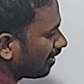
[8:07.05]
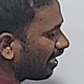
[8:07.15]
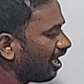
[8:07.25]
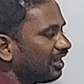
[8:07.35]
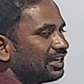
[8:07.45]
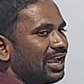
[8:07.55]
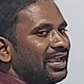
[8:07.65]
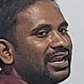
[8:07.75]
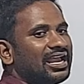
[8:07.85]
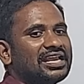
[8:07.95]
or
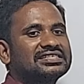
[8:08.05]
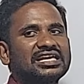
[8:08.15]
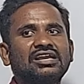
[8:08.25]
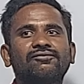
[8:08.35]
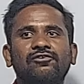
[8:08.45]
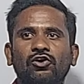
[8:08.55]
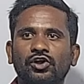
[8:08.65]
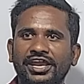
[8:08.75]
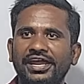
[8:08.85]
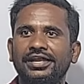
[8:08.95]
dialyzing
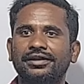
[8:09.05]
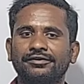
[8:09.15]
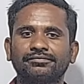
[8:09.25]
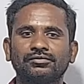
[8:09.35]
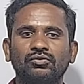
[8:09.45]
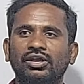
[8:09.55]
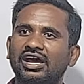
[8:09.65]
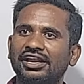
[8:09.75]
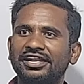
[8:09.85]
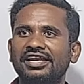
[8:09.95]
fluid. We
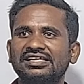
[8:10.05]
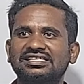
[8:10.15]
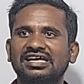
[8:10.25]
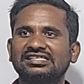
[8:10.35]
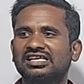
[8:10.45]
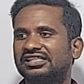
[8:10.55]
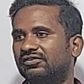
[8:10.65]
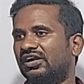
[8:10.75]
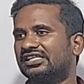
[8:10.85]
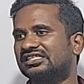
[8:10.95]
already discussed
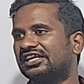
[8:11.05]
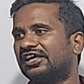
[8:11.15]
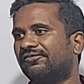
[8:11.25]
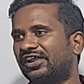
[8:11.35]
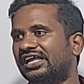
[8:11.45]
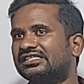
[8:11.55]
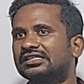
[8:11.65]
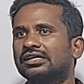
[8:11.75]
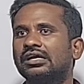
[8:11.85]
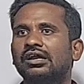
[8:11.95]
that. What is the difference
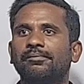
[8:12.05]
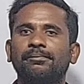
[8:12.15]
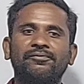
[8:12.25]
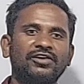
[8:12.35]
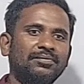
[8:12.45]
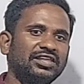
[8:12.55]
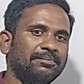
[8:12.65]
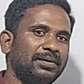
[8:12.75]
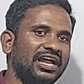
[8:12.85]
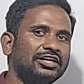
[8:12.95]
from the
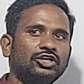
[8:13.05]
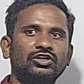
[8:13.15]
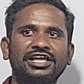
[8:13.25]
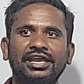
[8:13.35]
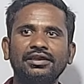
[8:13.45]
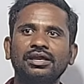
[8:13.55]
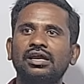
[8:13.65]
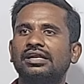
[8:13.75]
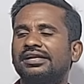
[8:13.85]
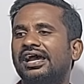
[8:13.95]
blood to the
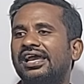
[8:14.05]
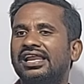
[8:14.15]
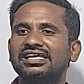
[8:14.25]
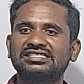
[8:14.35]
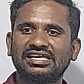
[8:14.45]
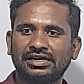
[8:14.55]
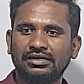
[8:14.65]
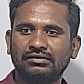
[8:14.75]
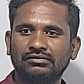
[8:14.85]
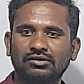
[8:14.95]

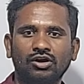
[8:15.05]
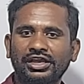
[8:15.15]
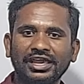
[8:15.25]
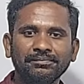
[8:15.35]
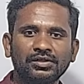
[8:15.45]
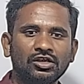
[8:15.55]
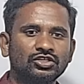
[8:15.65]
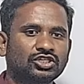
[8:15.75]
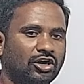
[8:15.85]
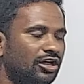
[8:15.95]
dialyzer? Okay,
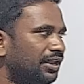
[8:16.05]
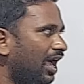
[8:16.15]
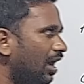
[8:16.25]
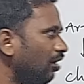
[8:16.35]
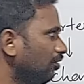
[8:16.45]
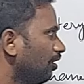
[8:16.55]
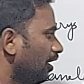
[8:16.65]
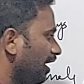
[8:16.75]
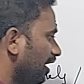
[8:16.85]
so now